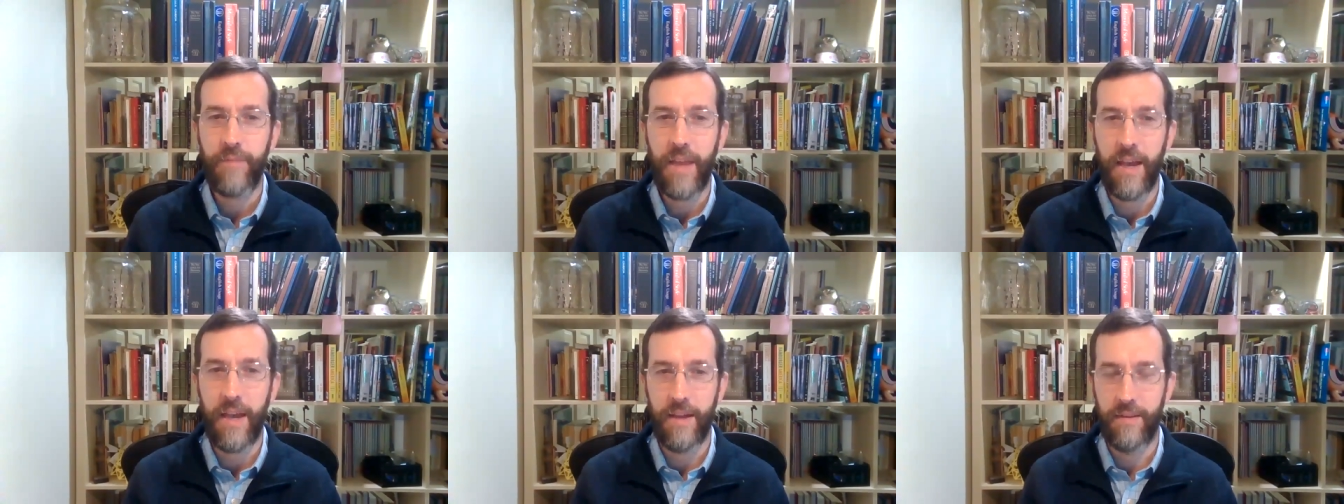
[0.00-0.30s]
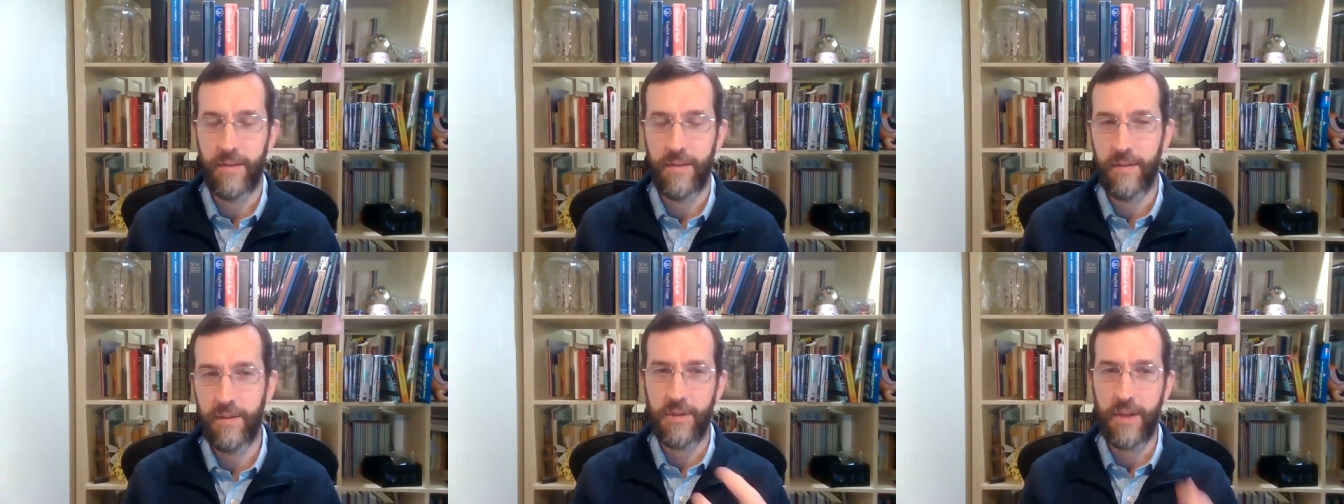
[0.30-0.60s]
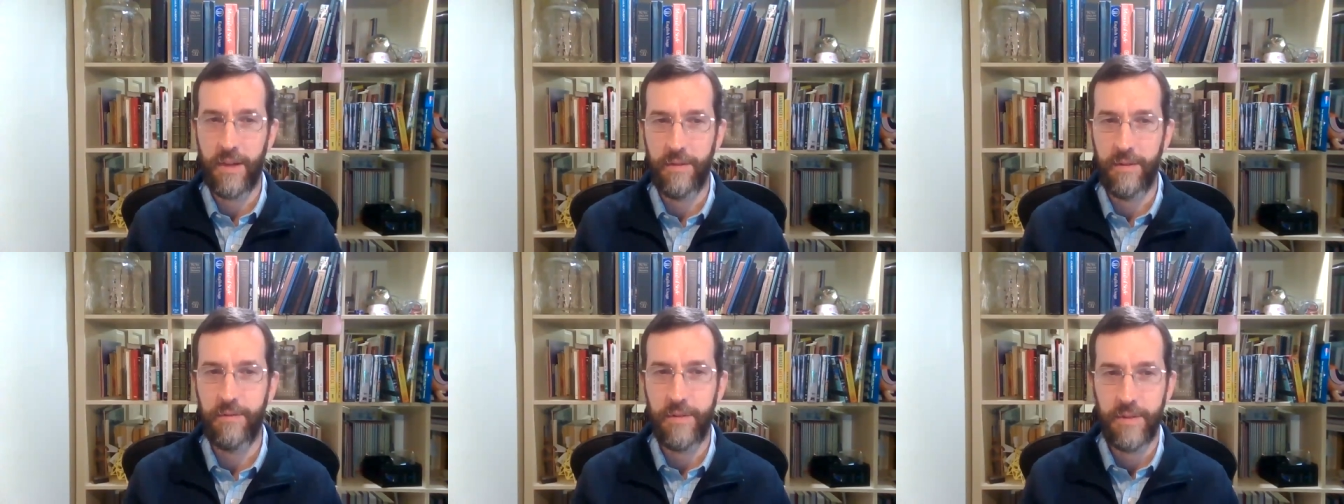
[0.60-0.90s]
and
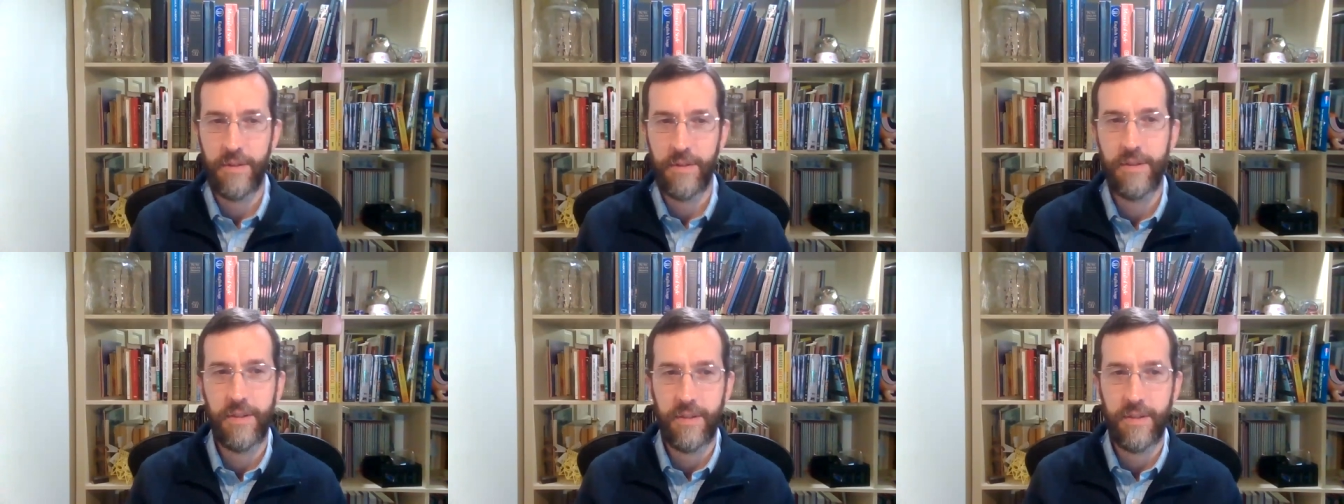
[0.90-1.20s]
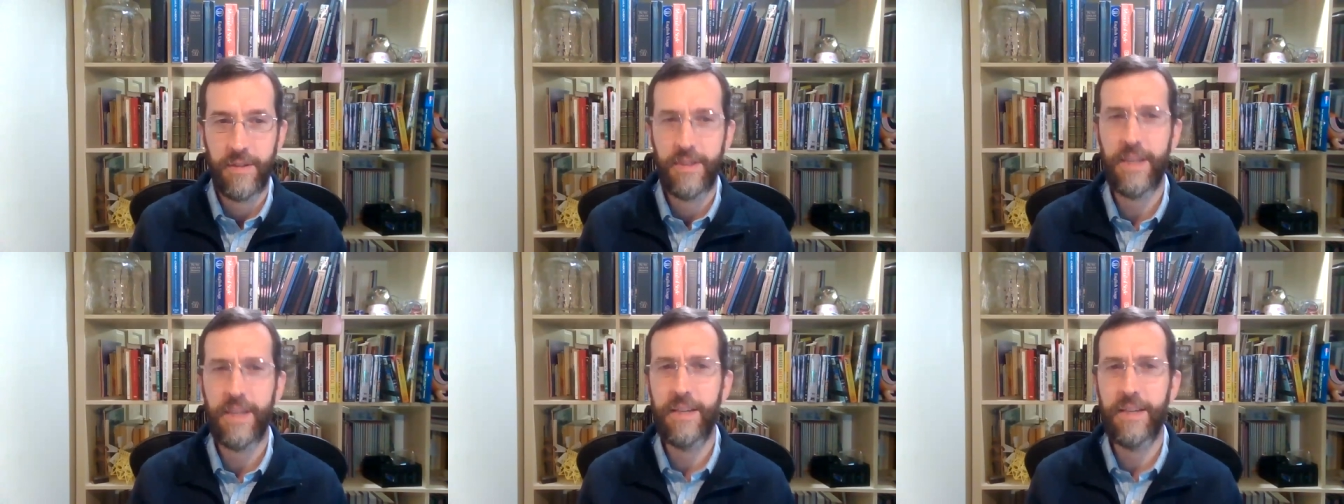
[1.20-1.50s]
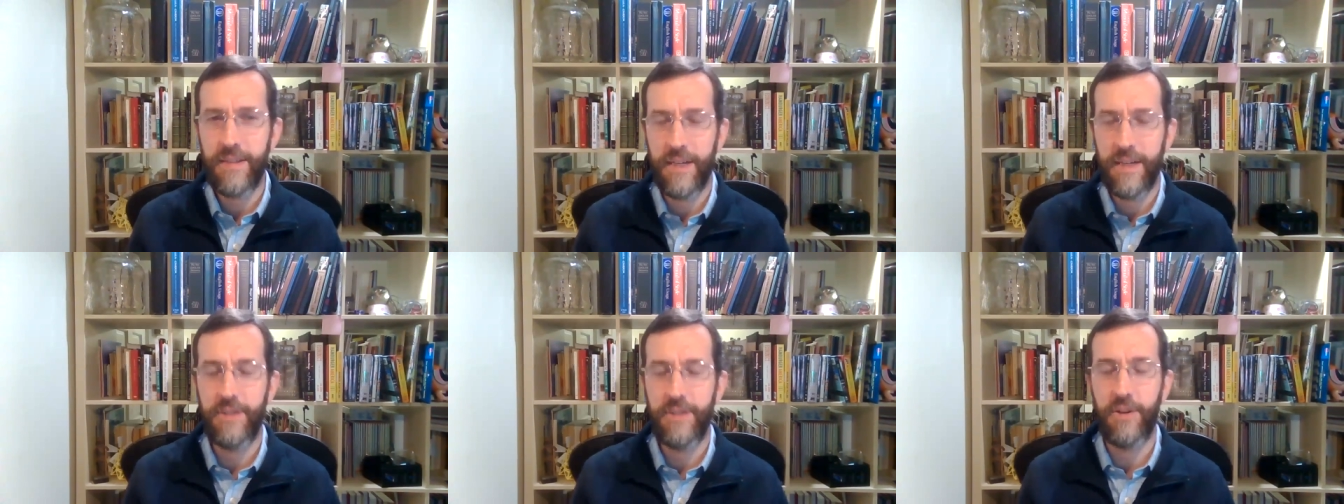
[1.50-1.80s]
kind of
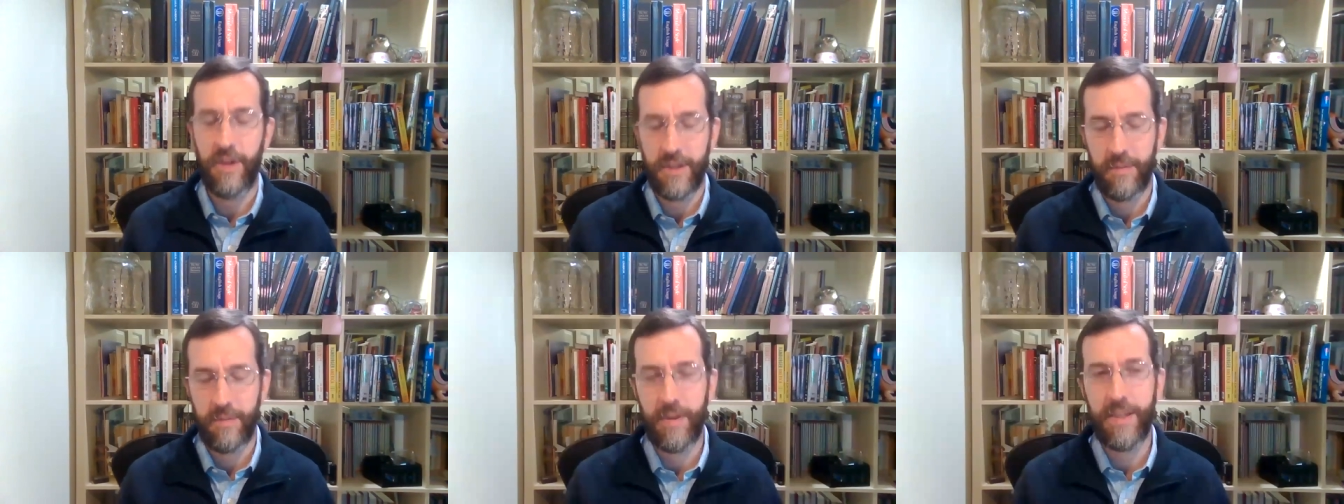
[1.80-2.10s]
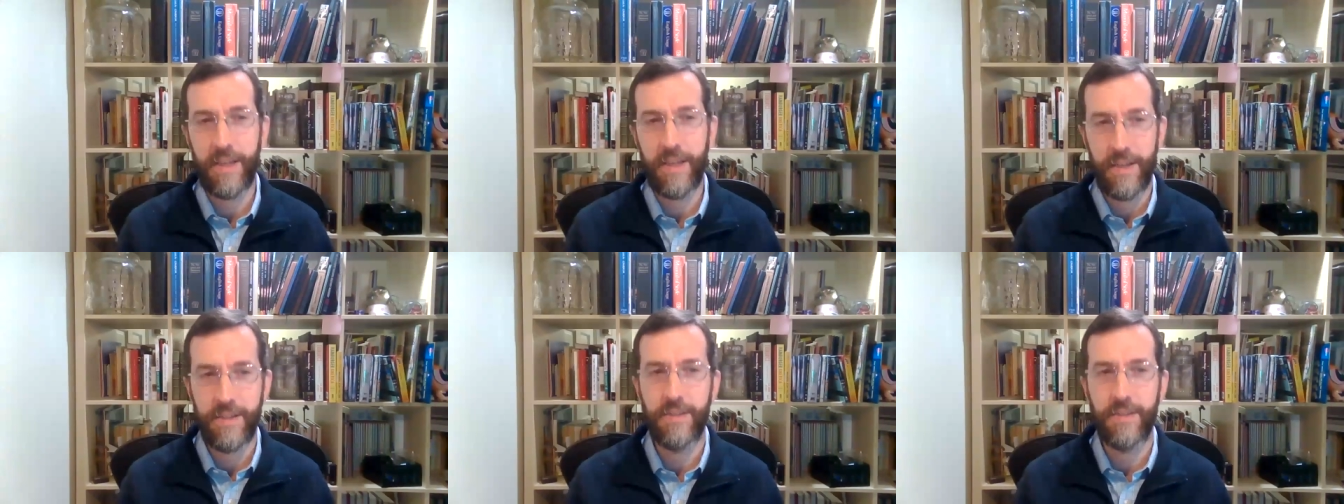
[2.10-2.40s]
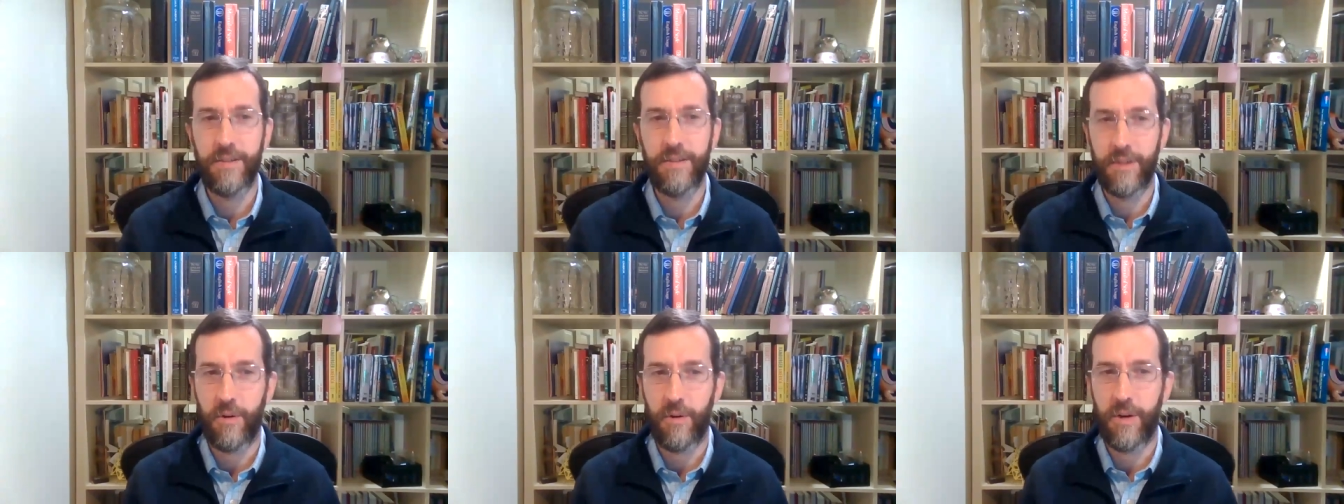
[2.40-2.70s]
change your
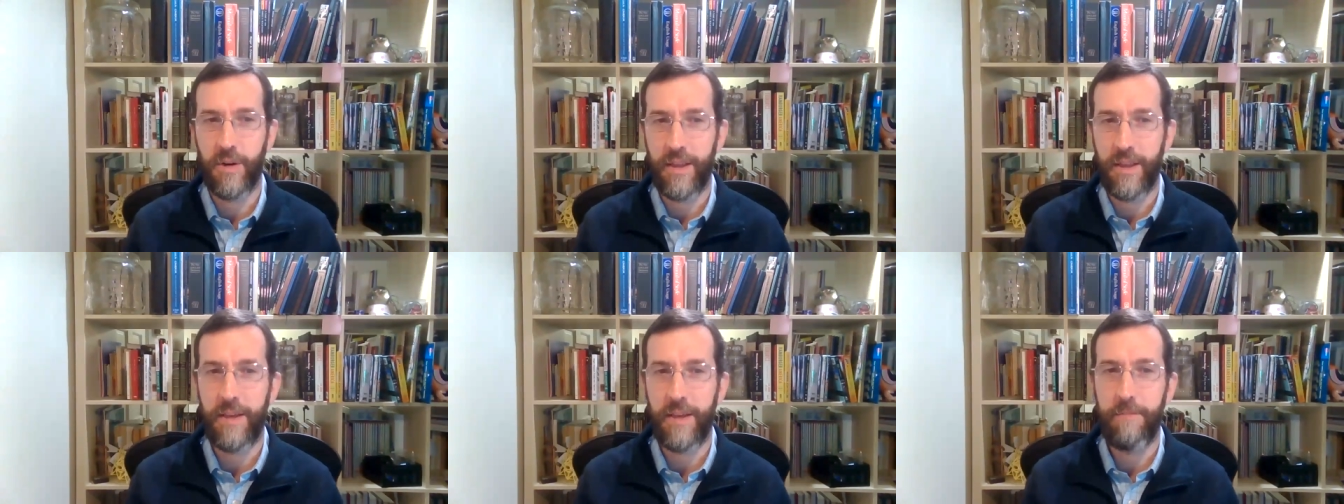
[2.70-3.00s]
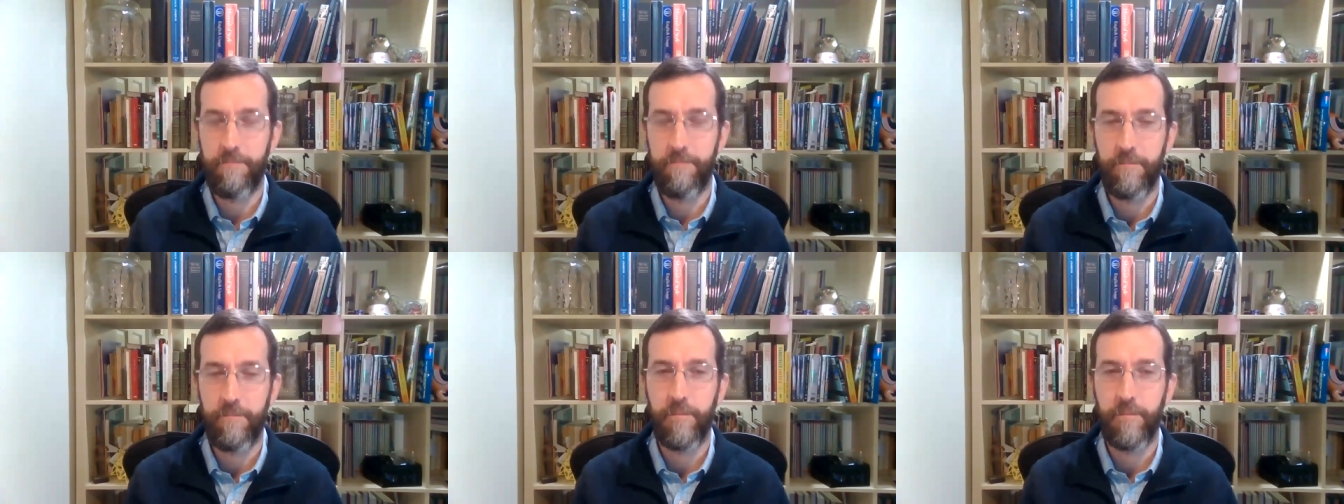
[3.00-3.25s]
expectations accordingly.